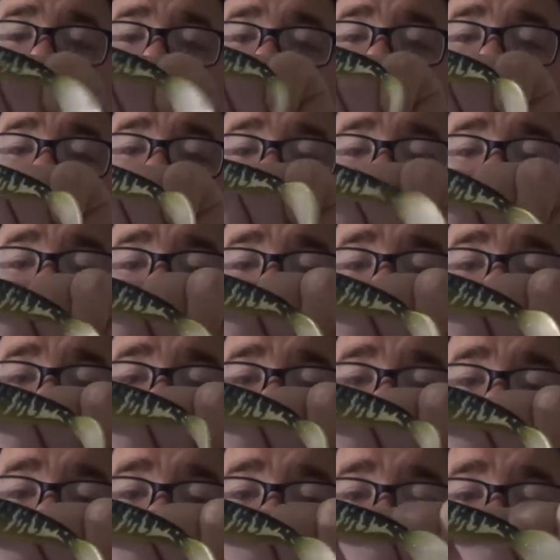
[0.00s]
plastic
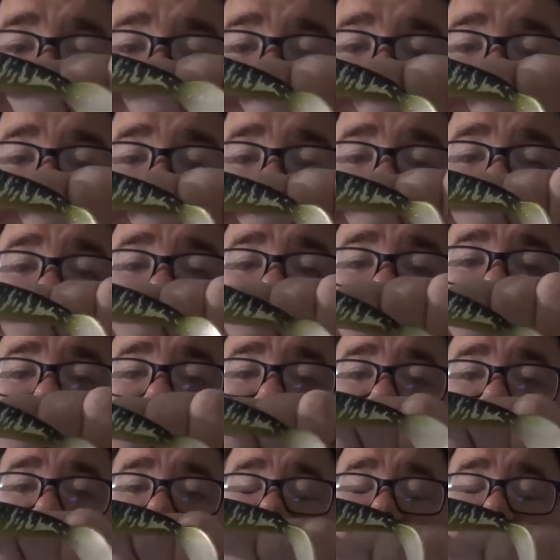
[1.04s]
like fin comes
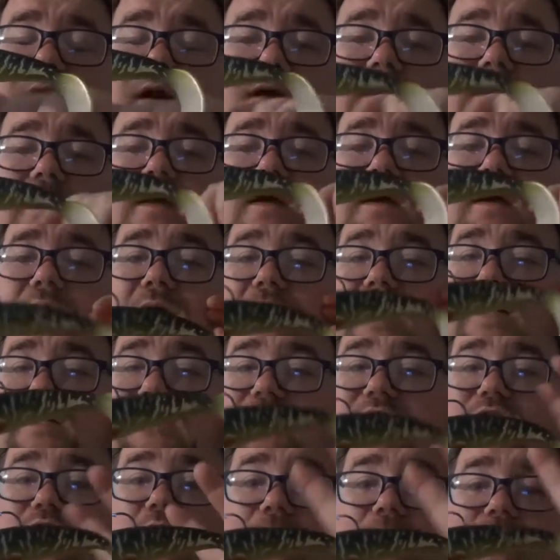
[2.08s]
along there and
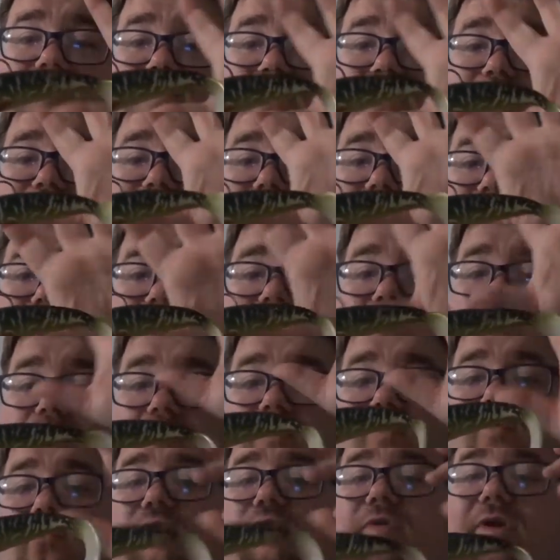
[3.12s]
stops
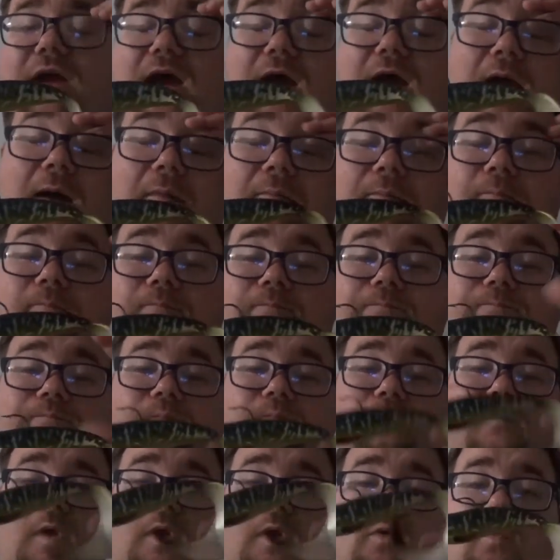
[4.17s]
all the
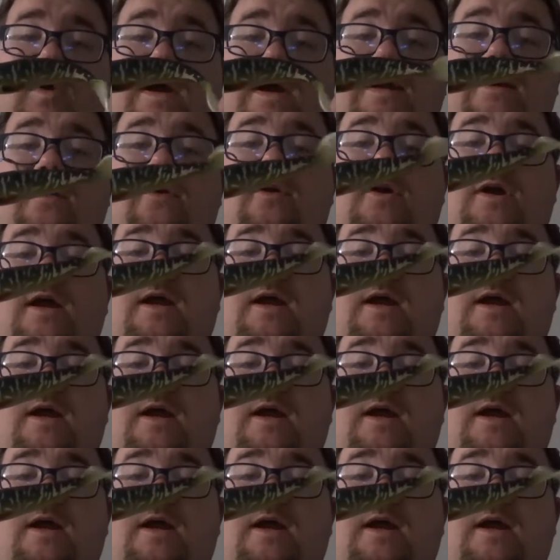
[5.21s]
weed hooking